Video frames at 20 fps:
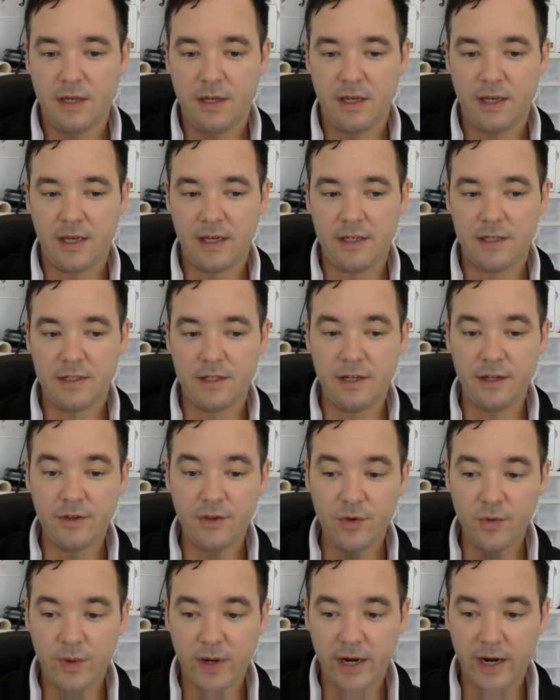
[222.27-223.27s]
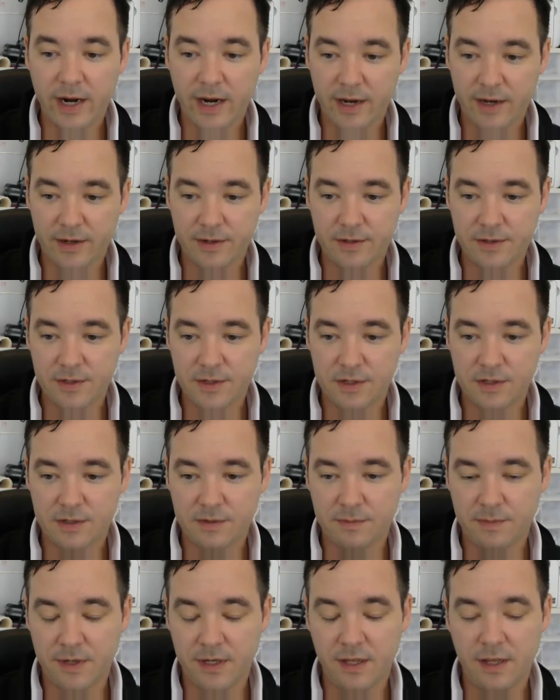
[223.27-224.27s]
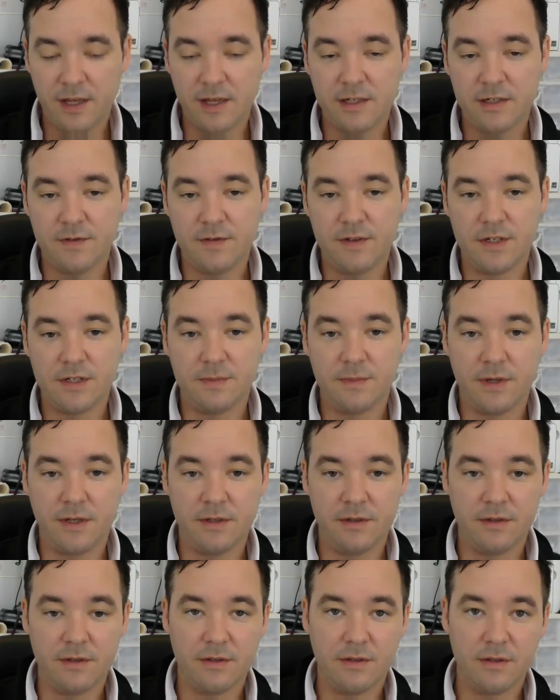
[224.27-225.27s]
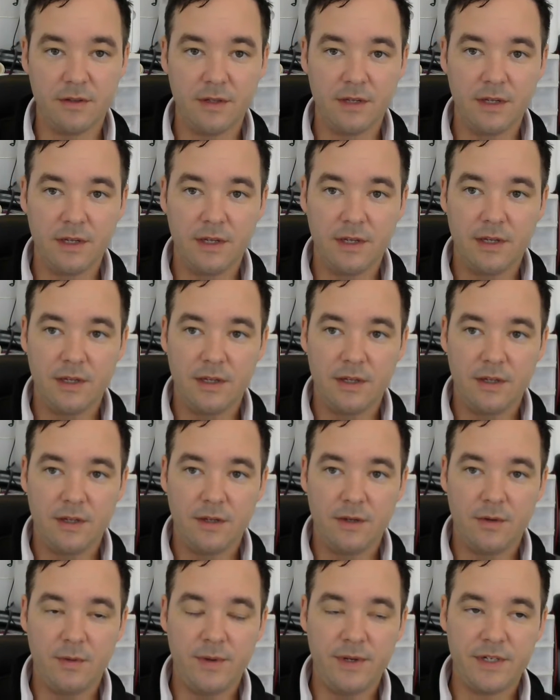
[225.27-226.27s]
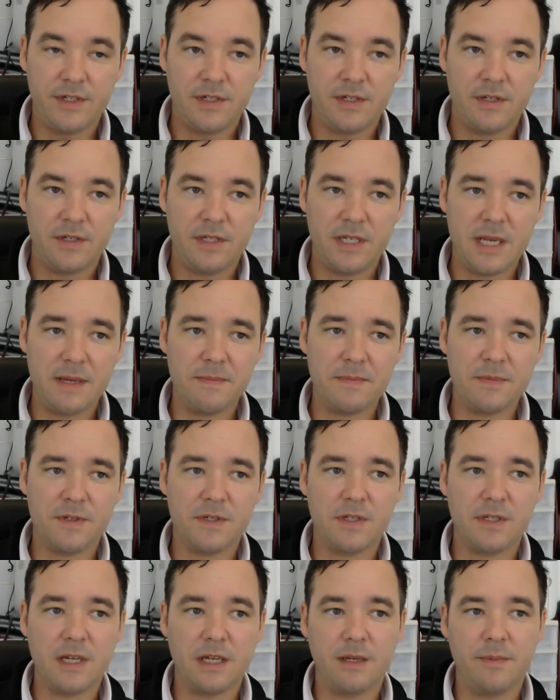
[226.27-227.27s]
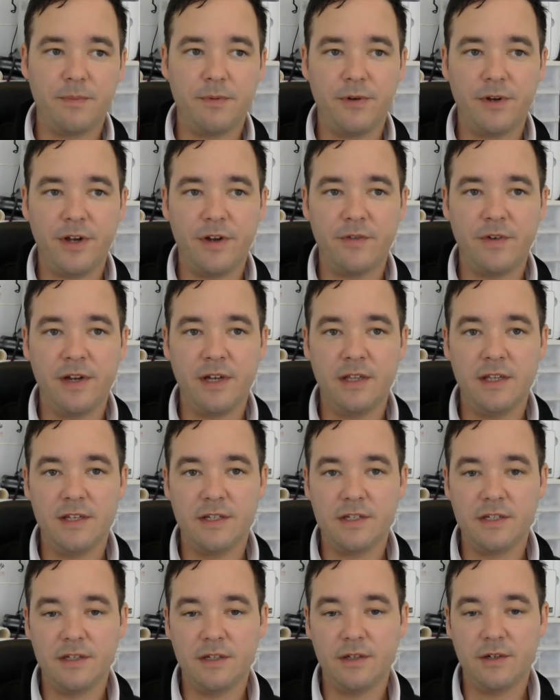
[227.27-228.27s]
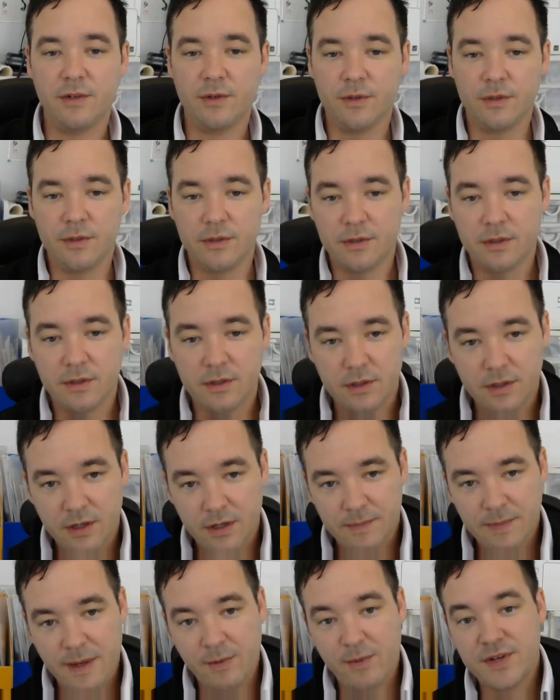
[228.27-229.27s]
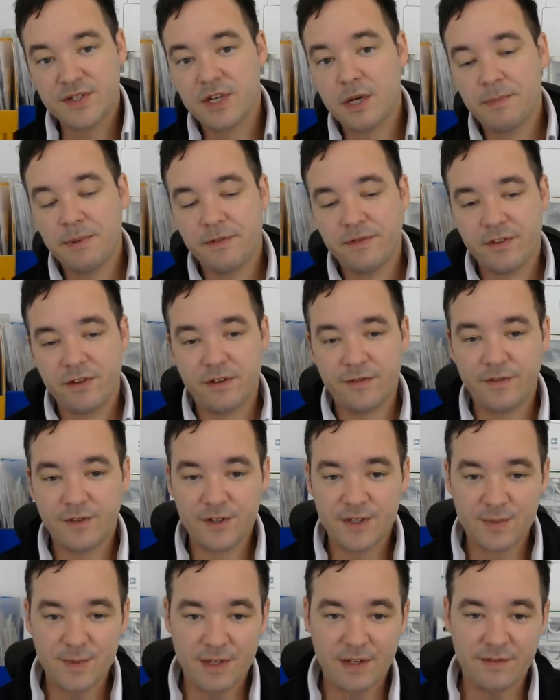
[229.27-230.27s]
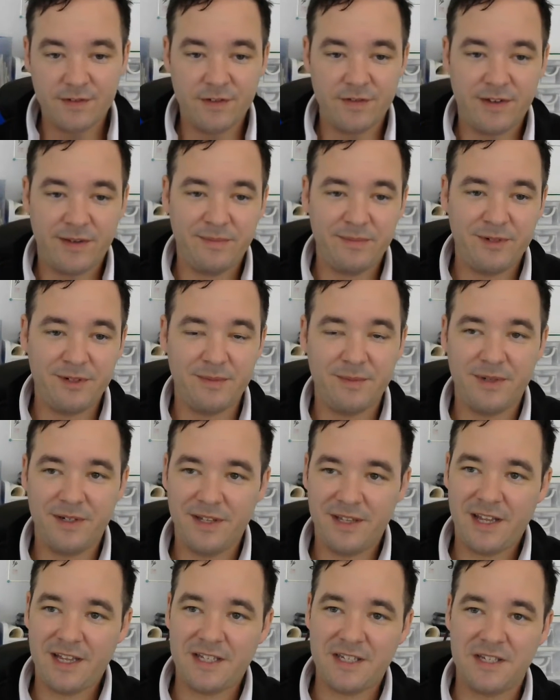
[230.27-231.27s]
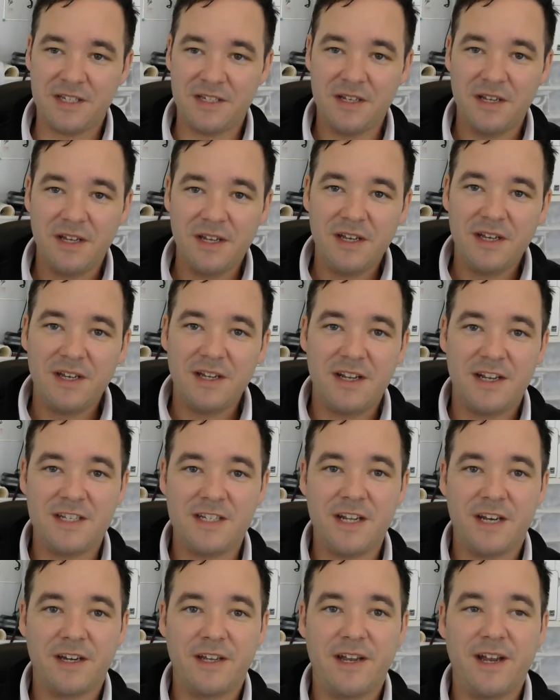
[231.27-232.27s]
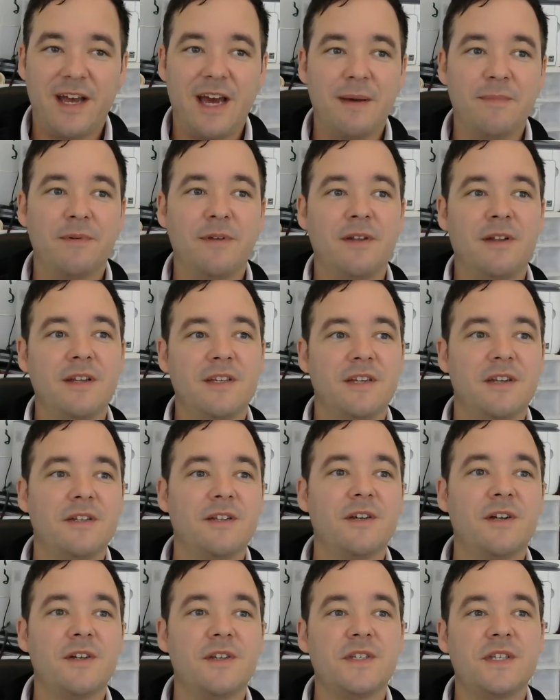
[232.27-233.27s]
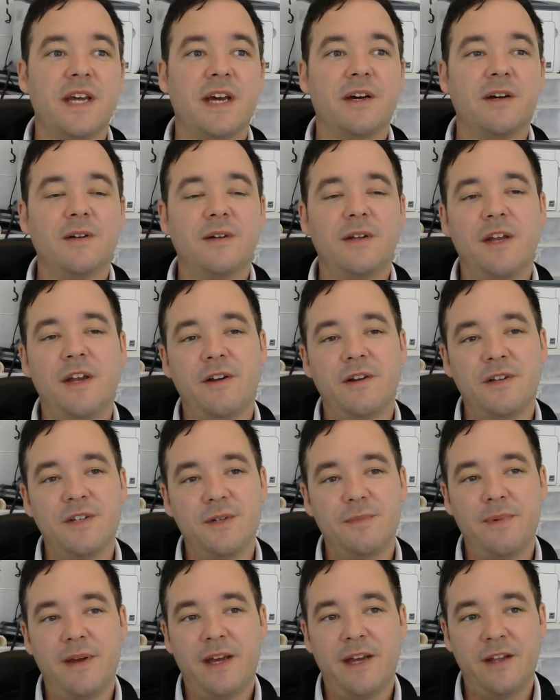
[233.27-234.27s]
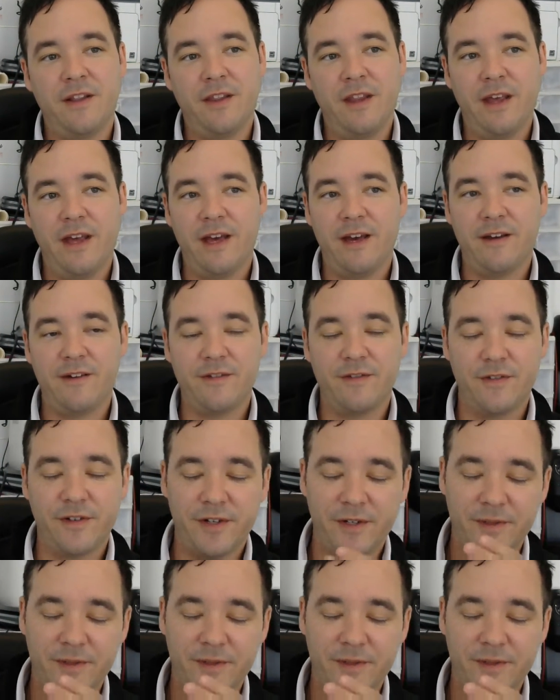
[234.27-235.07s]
and in the warehouse by the end of this month, which seems like a pretty realistic goal. I was hoping for the first week of November, but that's not going to happen. As it turns out, here in Japan they have